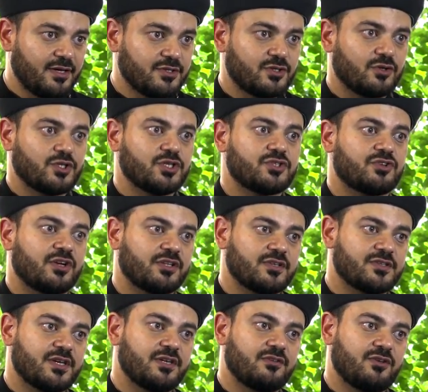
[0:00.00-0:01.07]
So she's trying to
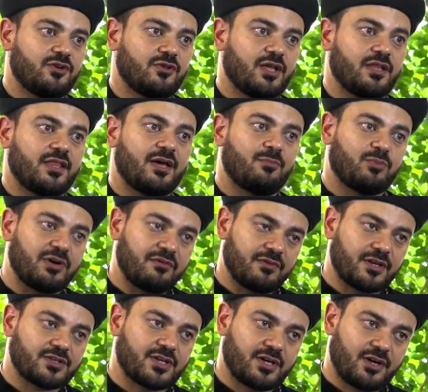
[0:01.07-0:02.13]
say to you that that
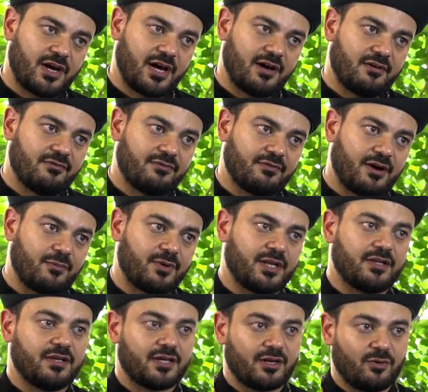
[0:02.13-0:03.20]
privilege that you have, I'm going
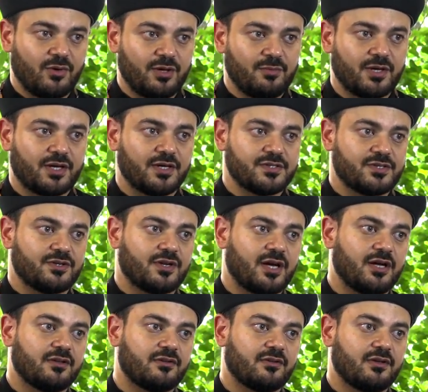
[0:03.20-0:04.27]
to take it away because you're
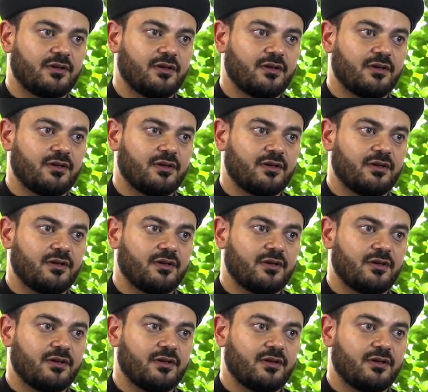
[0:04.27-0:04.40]
not